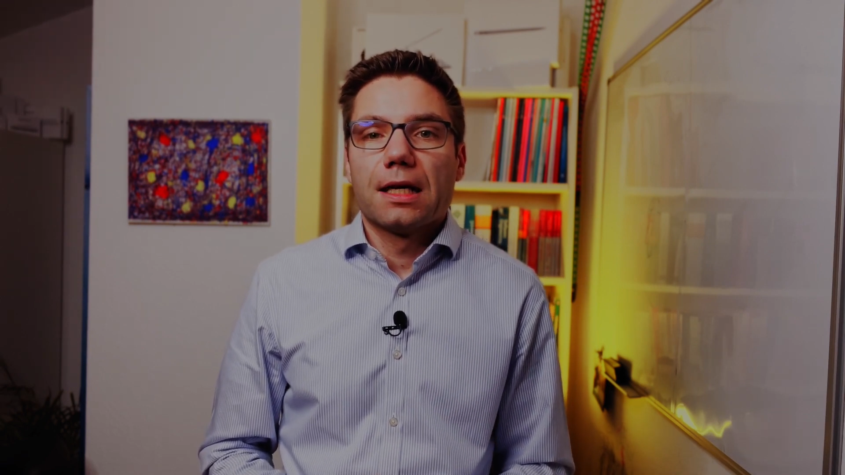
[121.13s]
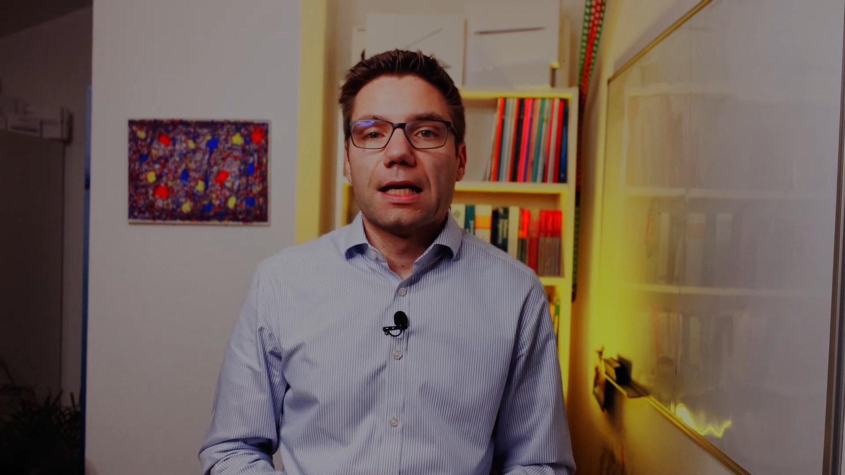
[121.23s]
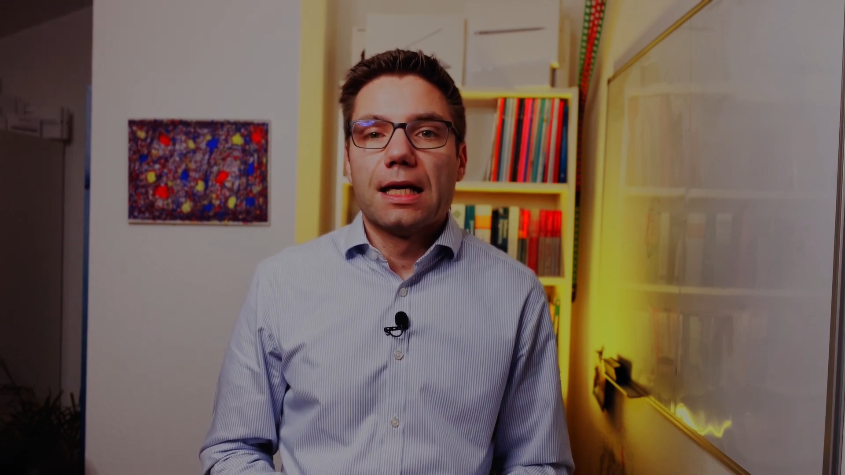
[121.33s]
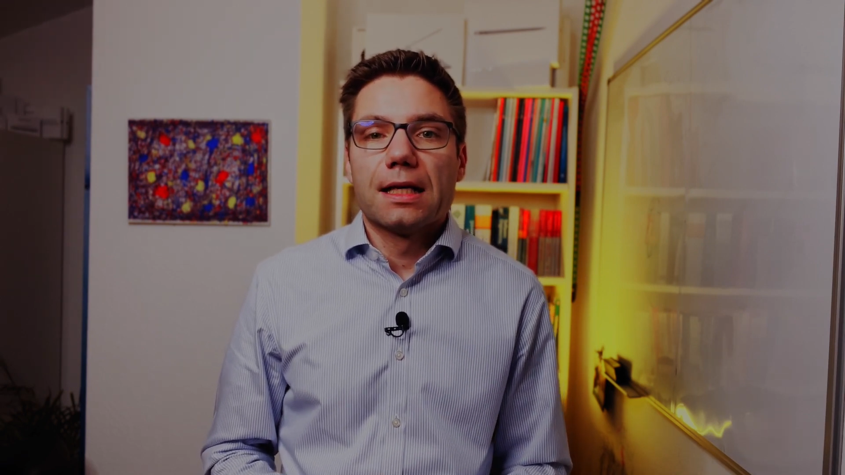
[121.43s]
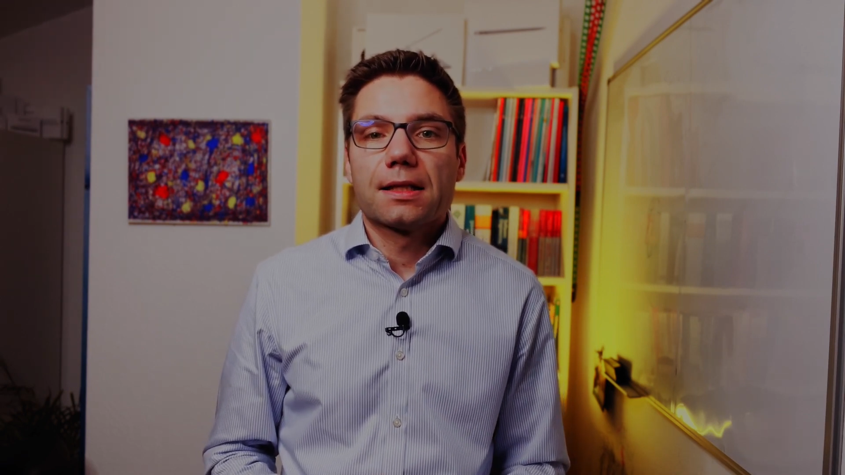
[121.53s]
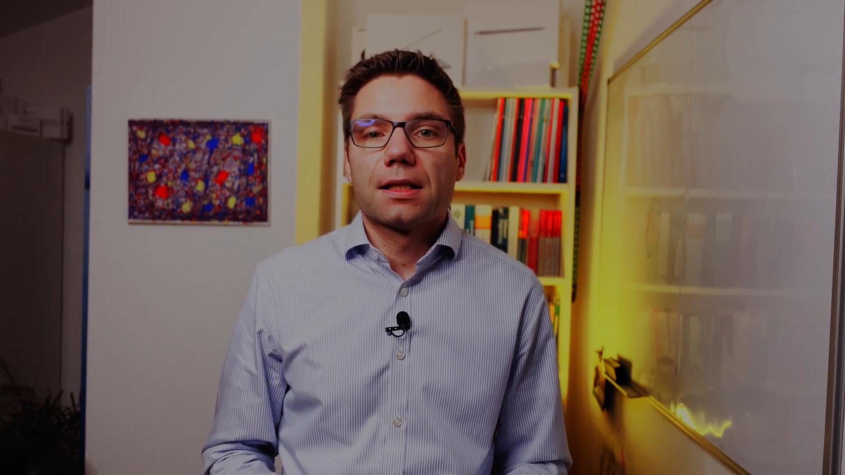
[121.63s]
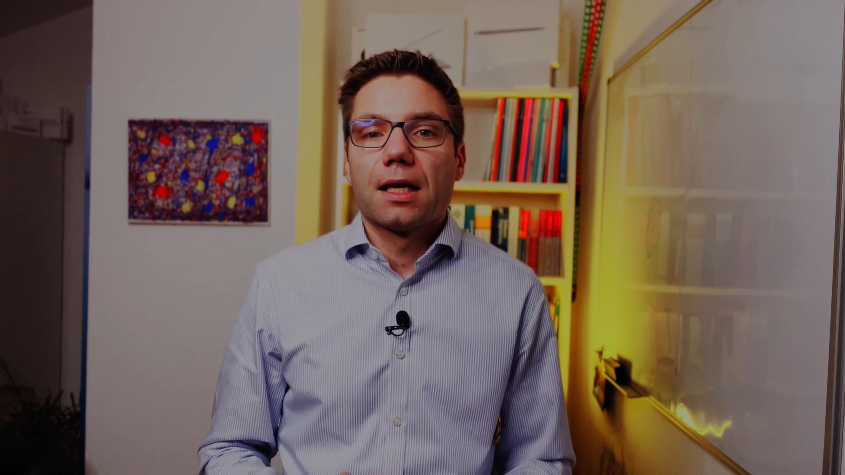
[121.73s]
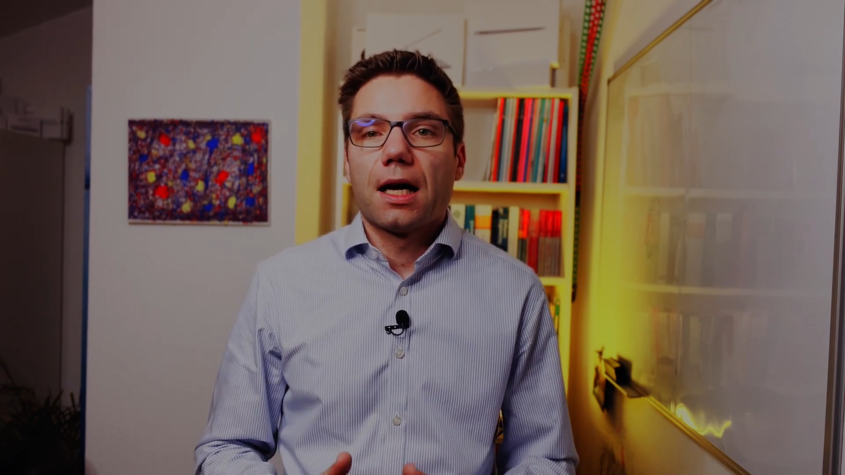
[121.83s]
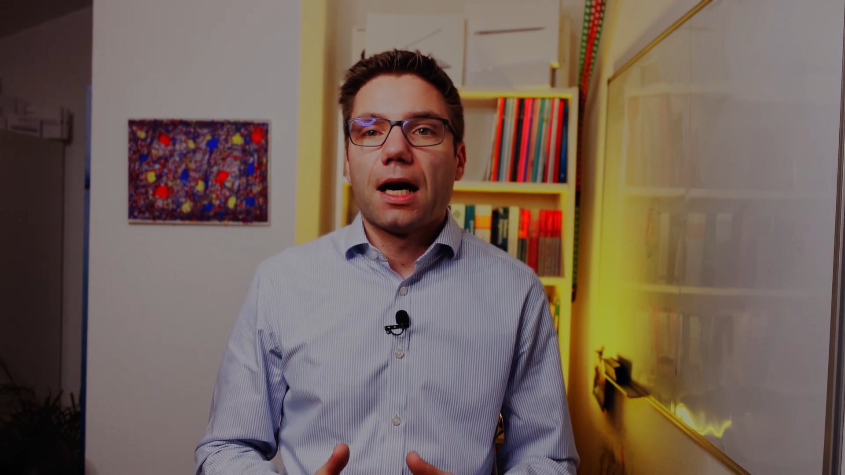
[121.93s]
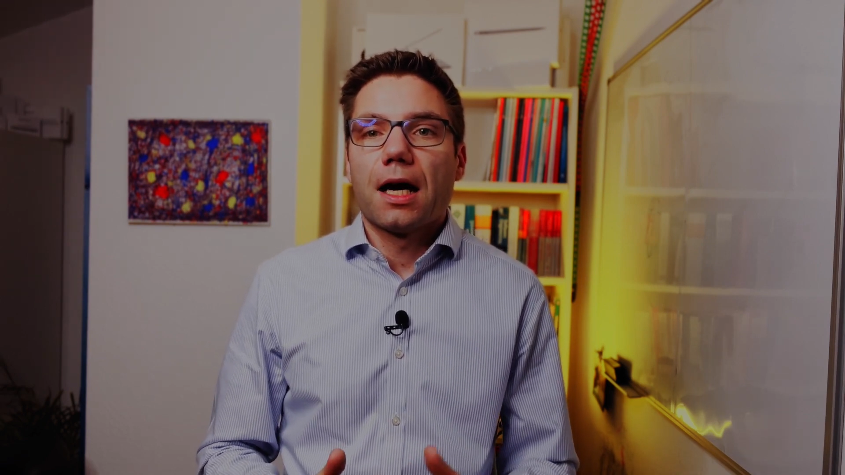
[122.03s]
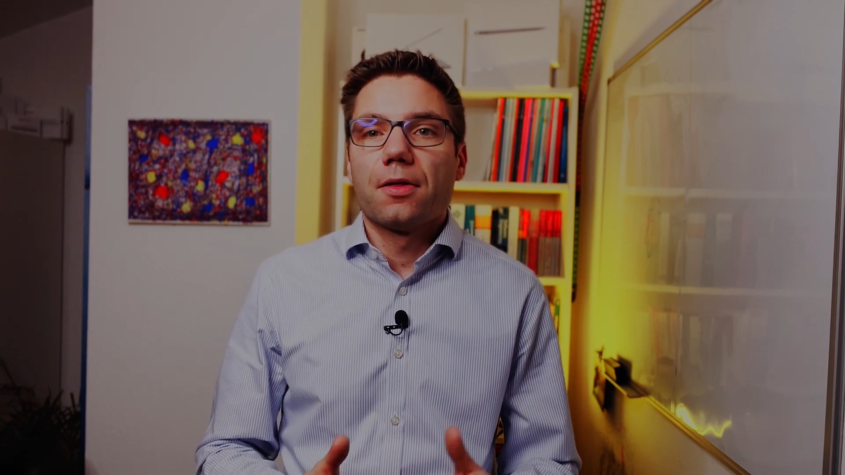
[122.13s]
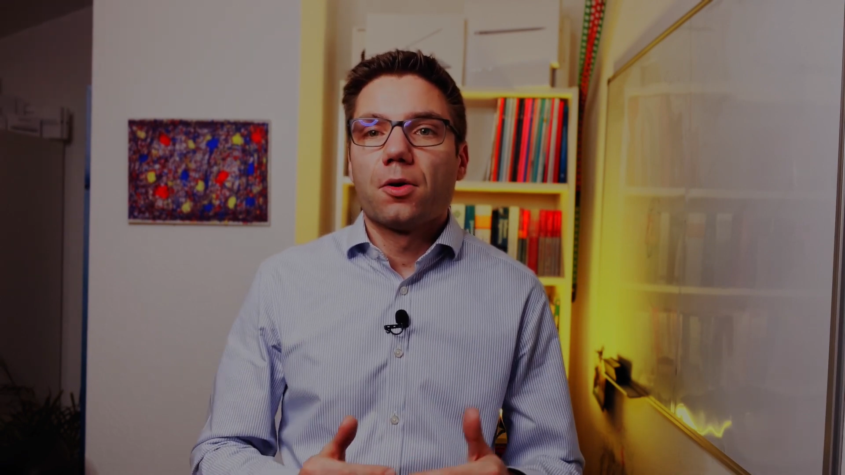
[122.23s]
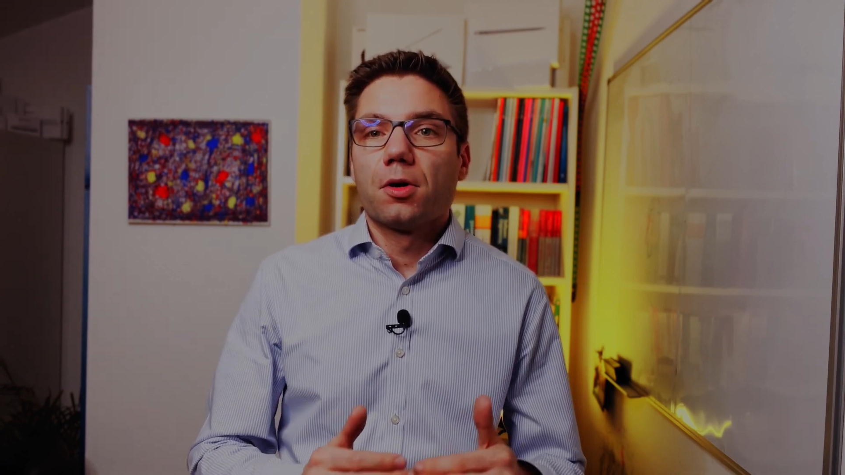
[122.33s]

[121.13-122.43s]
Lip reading: is either